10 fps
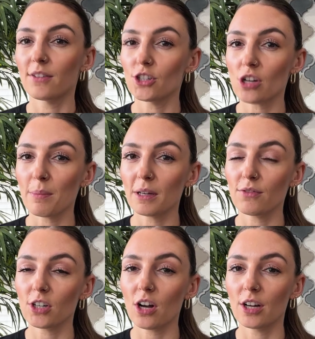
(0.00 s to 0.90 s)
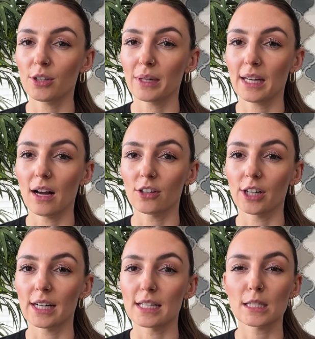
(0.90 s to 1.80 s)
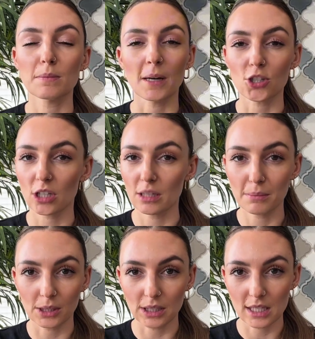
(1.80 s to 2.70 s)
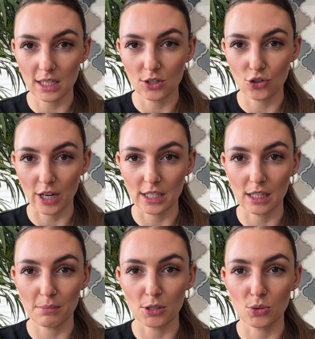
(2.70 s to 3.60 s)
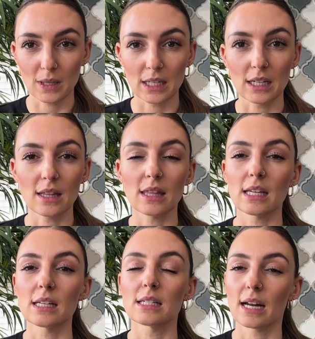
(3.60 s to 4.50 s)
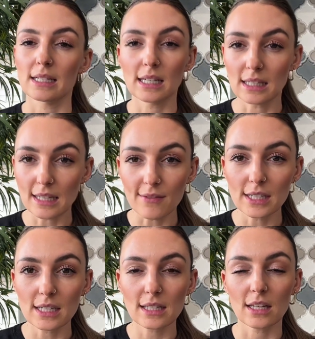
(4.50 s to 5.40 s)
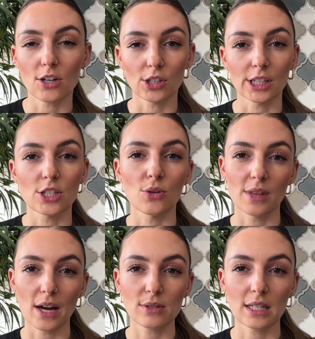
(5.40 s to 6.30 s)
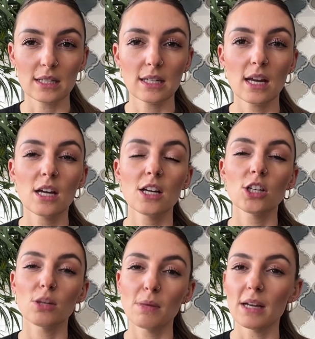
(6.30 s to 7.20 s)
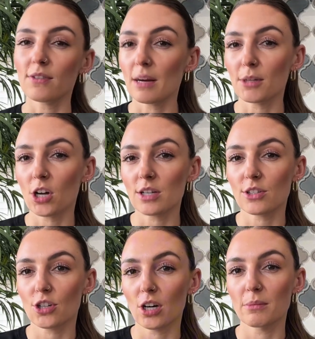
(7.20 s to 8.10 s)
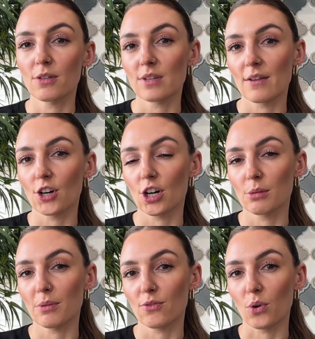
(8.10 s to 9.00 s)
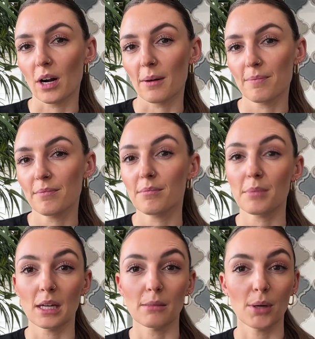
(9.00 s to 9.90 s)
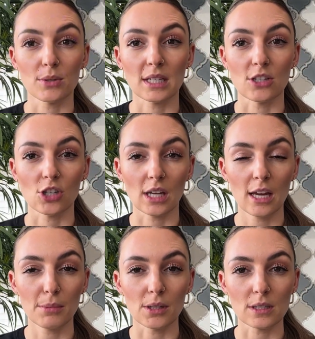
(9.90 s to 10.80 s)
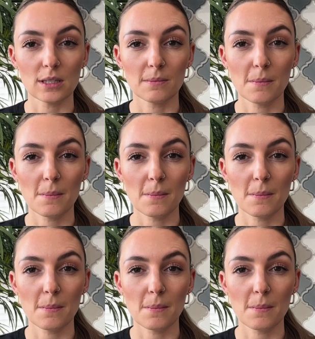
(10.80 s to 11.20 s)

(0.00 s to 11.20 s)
you're shopping for a condo in Calgary, especially in buildings constructed between the 1970s and early 2000s, you may have come across a term you've never heard before, being post-tension cables.